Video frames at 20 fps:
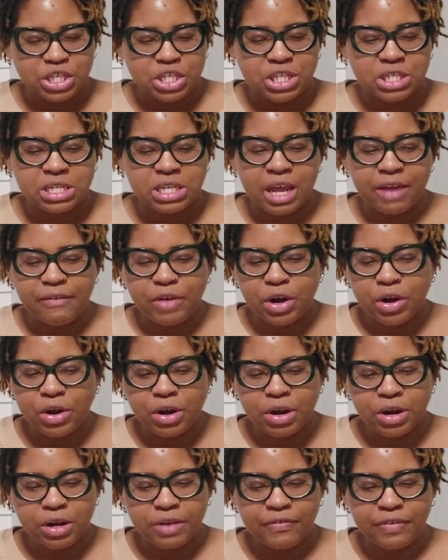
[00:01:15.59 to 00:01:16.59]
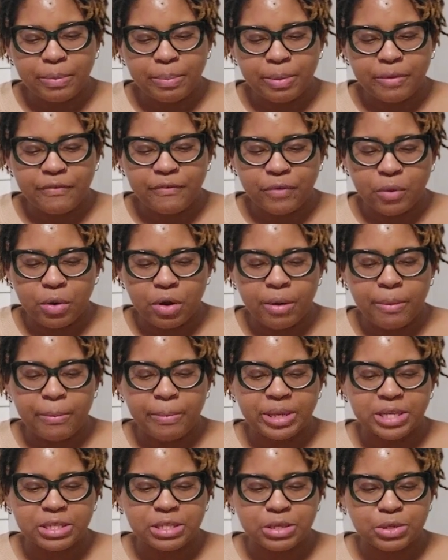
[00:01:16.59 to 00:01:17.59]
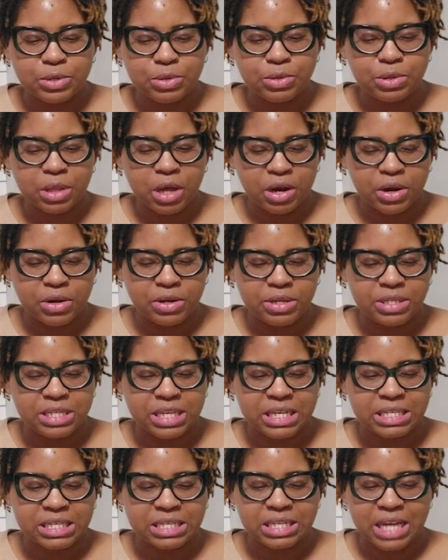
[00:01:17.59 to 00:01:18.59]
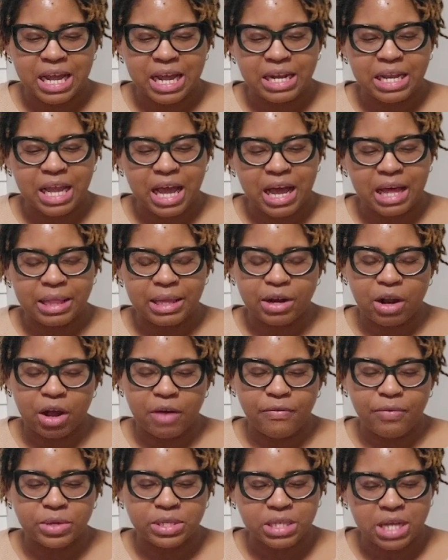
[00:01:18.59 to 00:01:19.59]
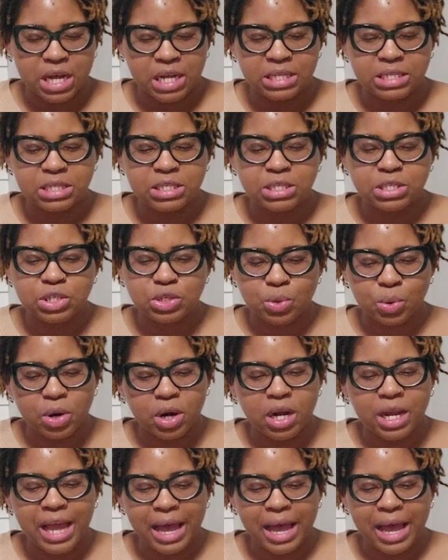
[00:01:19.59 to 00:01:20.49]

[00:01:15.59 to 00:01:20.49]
She's never heard of it before, but soon learns it's a tiny island off Wisconsin's Door